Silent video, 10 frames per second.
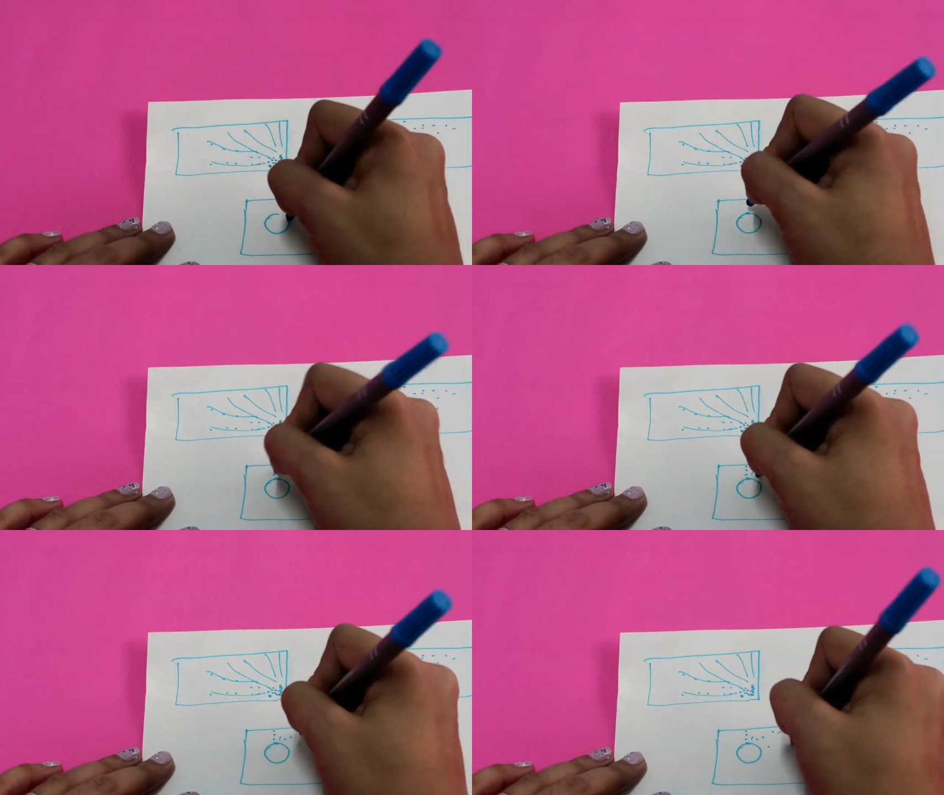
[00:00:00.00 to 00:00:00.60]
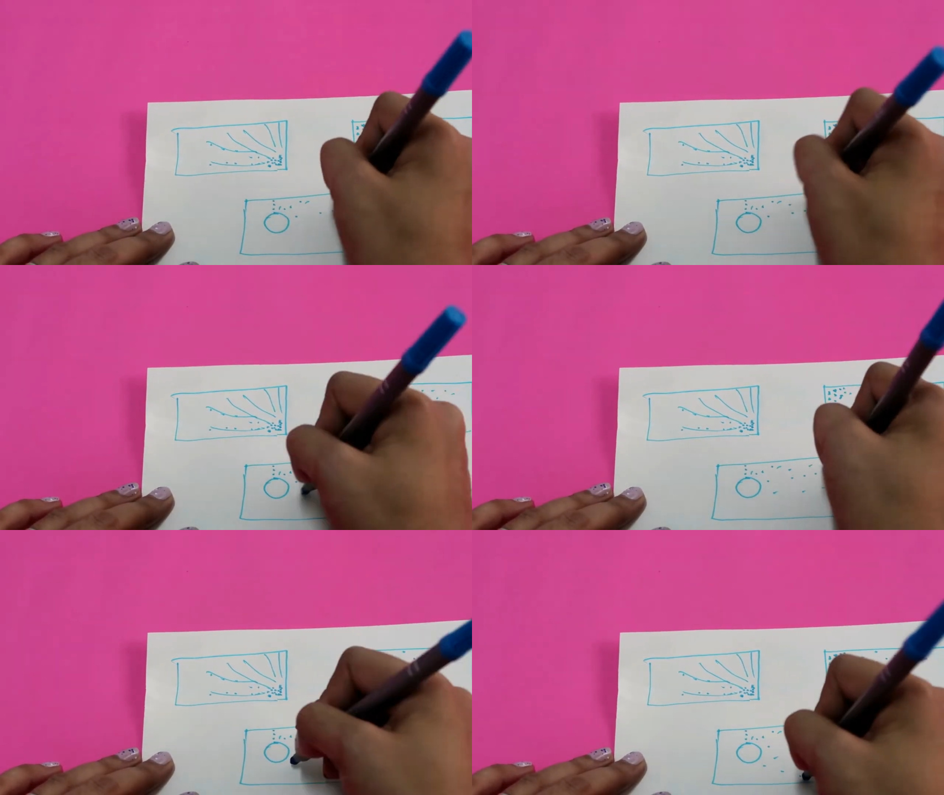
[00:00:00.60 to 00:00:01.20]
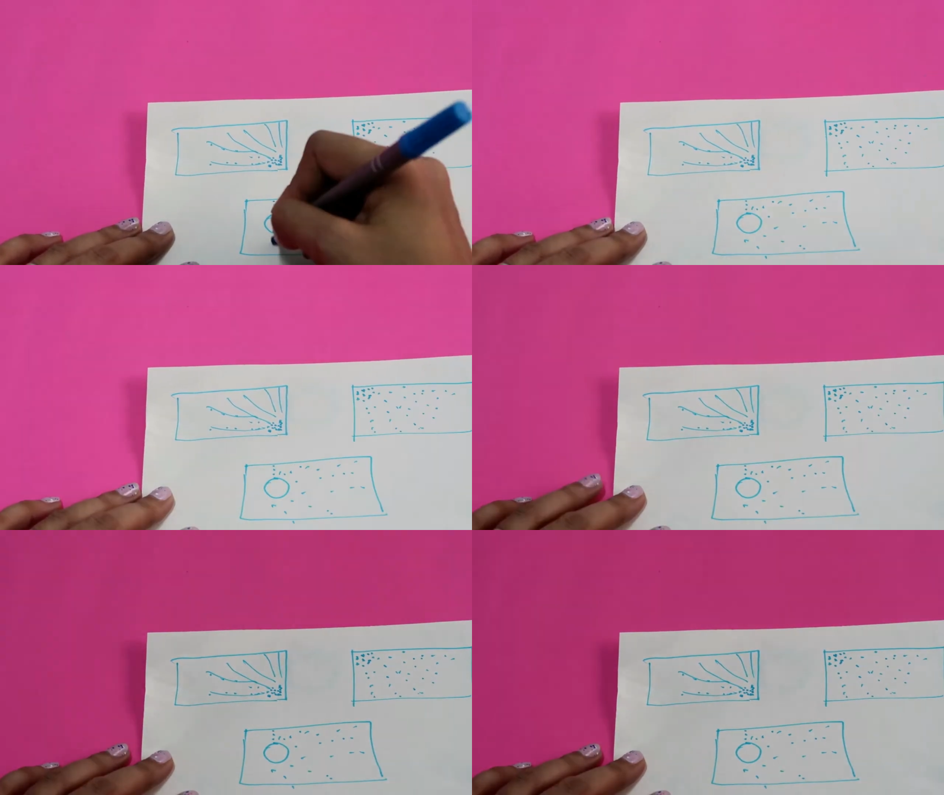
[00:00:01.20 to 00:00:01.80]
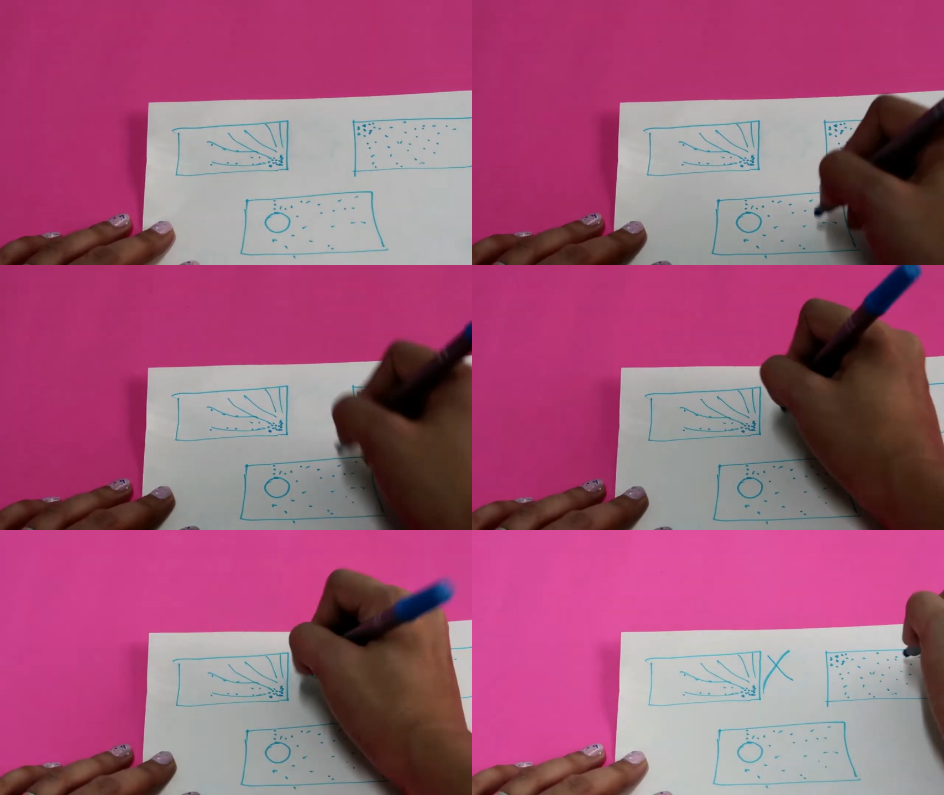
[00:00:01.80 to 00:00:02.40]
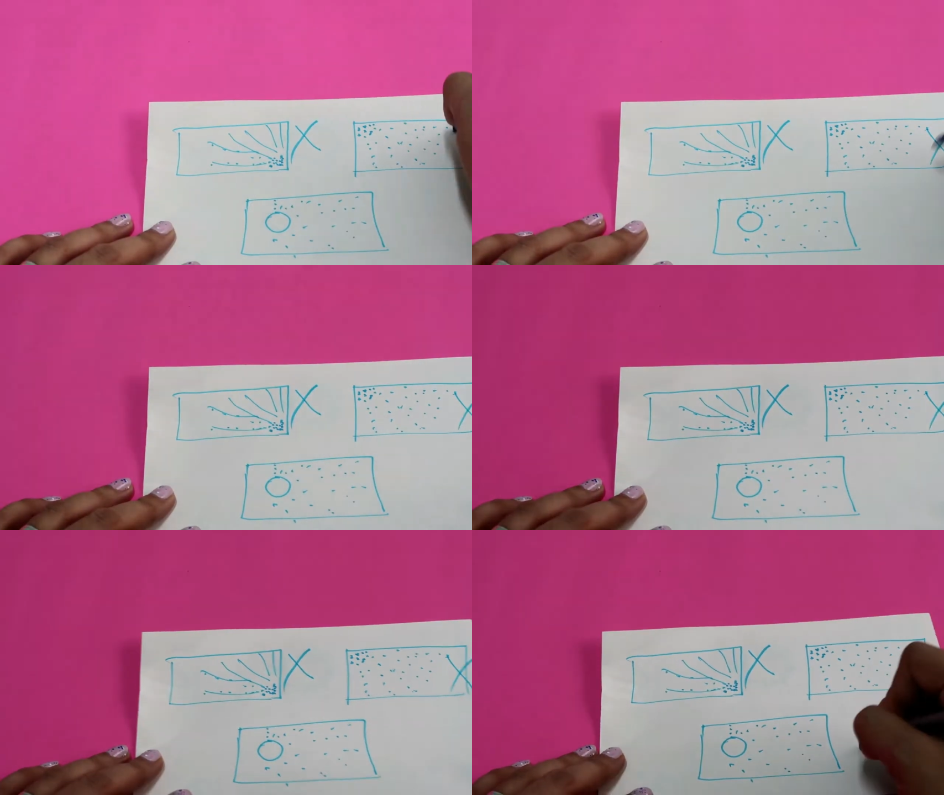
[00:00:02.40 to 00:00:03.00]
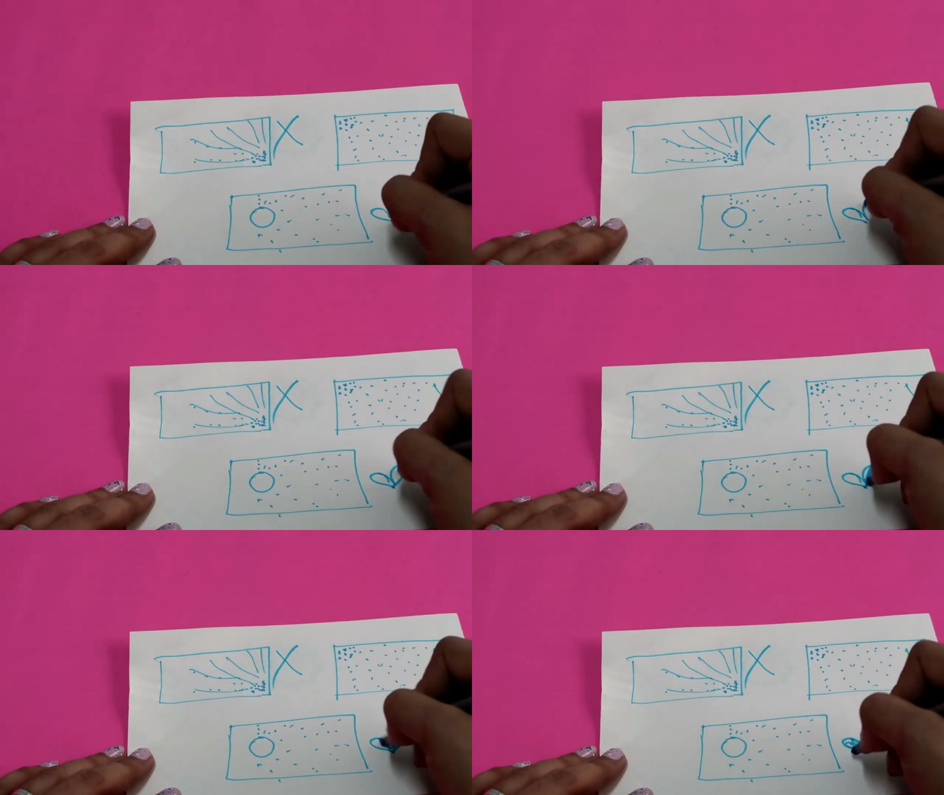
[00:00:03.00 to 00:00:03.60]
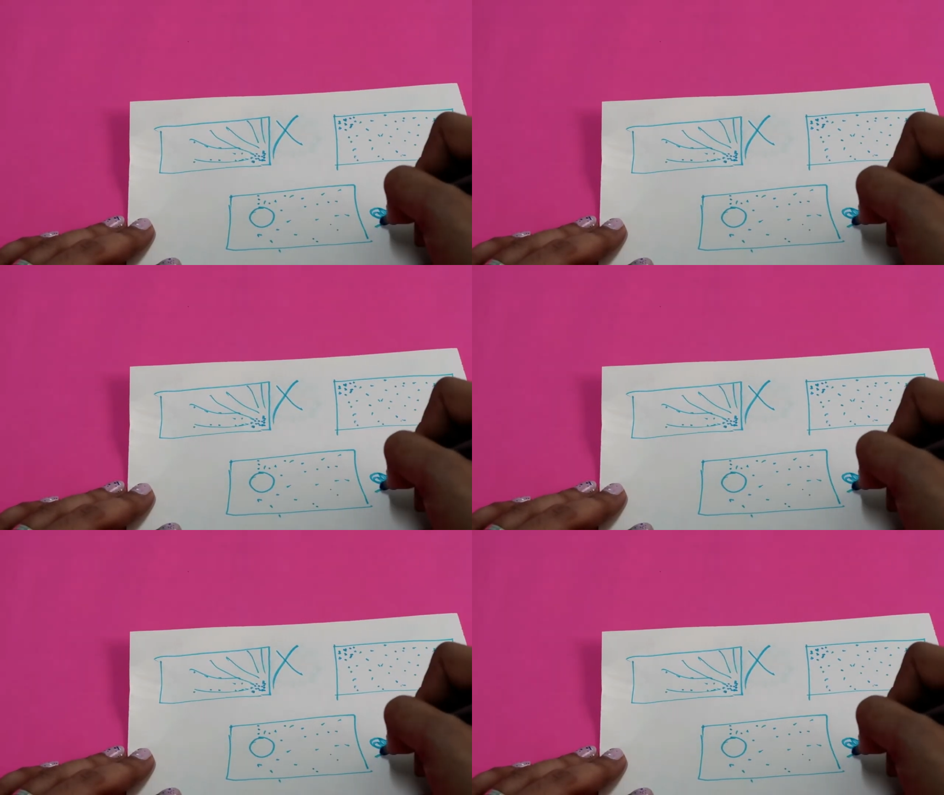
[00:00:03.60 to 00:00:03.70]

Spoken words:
Nobody's mouth can be seen.